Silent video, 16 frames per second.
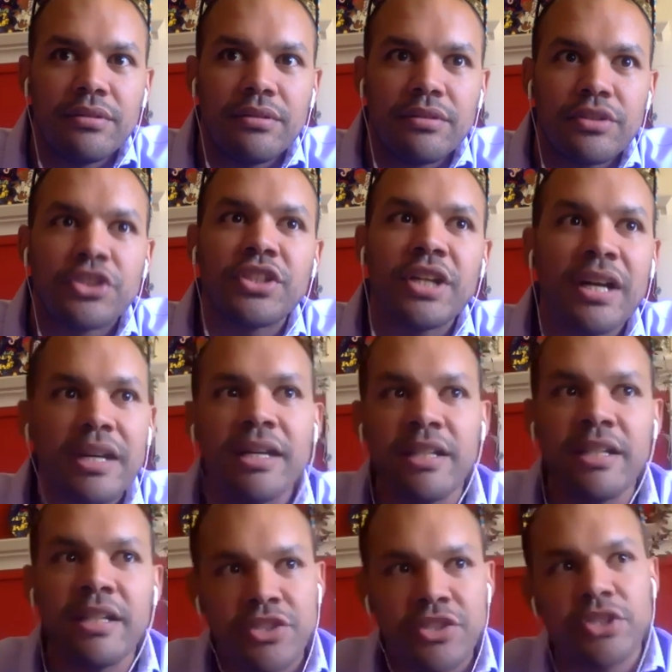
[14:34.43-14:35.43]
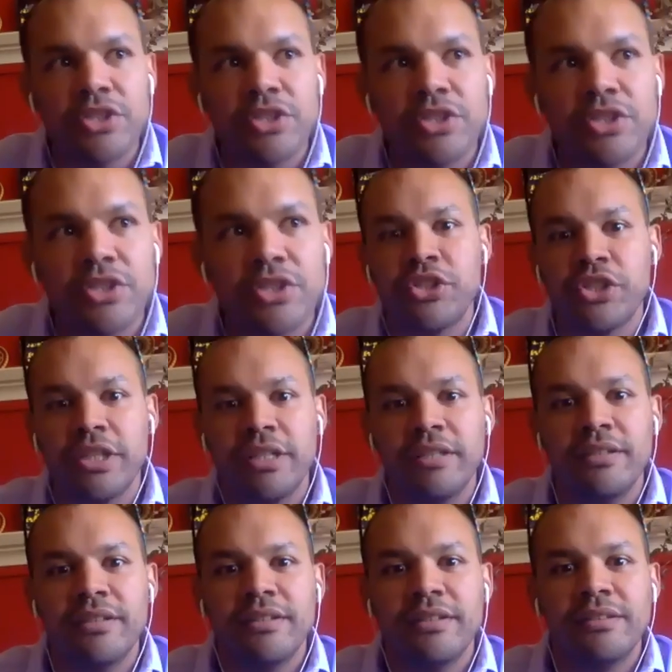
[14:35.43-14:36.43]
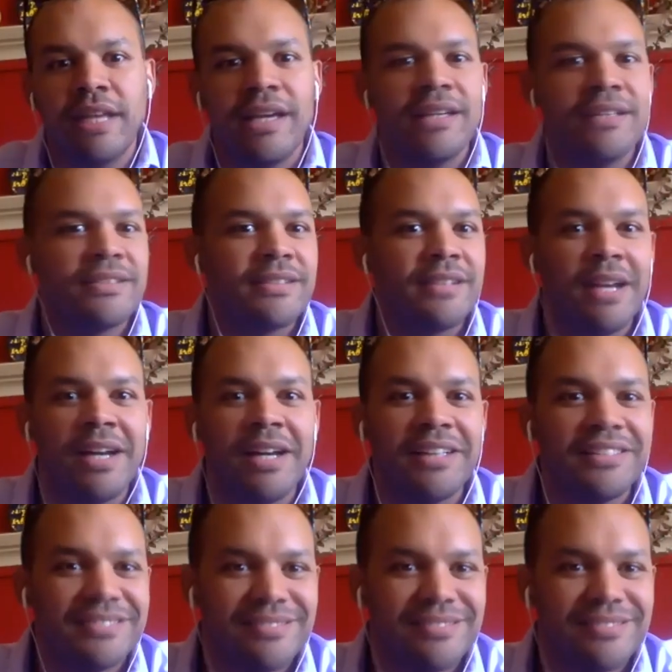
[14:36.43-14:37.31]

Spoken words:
stuck in a situation that is not